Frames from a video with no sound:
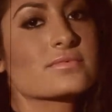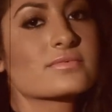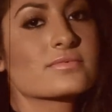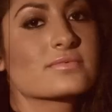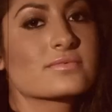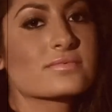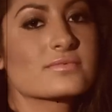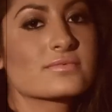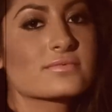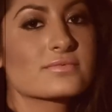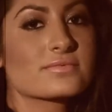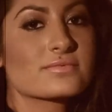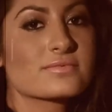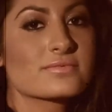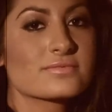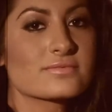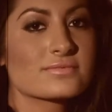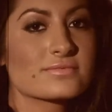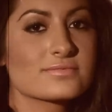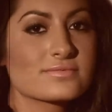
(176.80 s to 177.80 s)
Well,
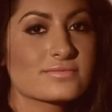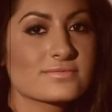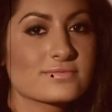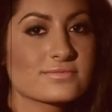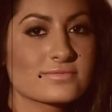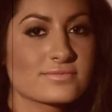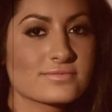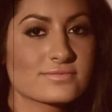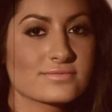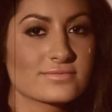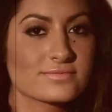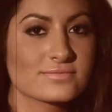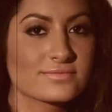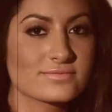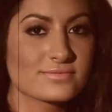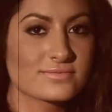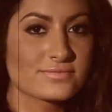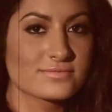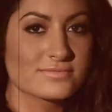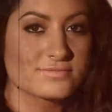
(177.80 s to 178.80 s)
anybody can bring
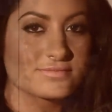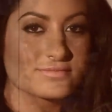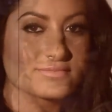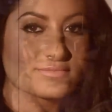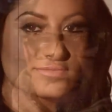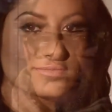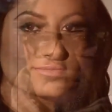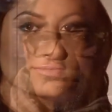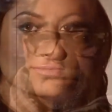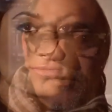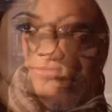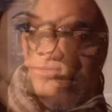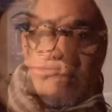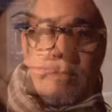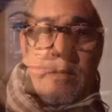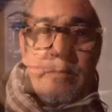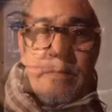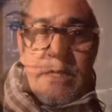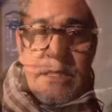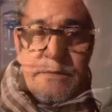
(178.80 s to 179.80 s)
that out. The
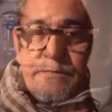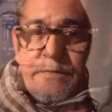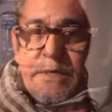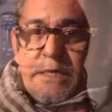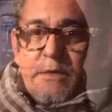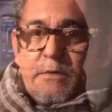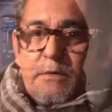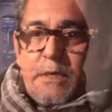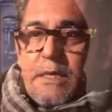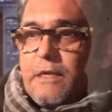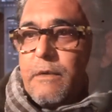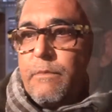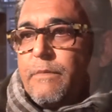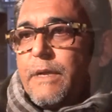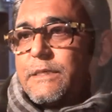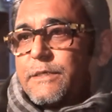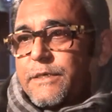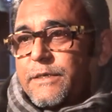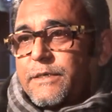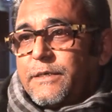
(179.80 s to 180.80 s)
problem is we know a little
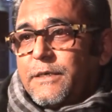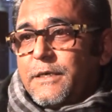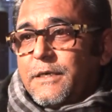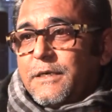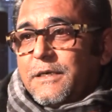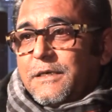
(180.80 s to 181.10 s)
better